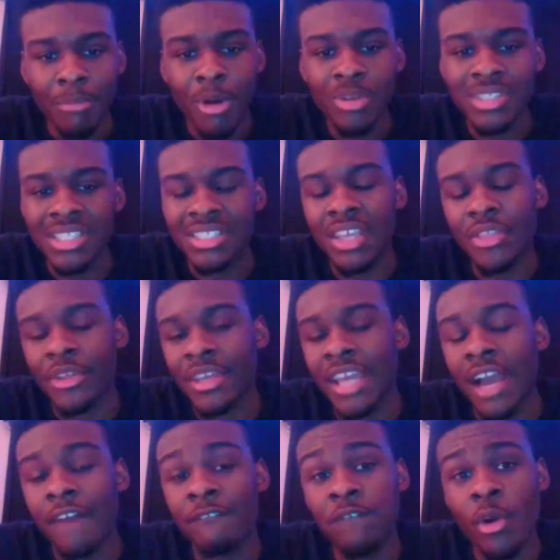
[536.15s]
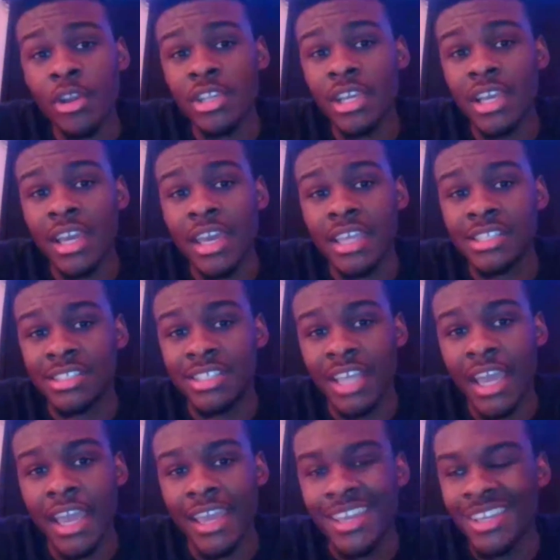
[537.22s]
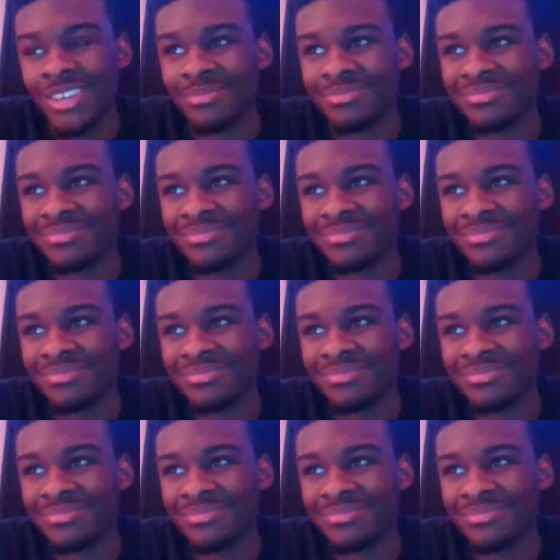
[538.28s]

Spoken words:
Most of Southern California is gay.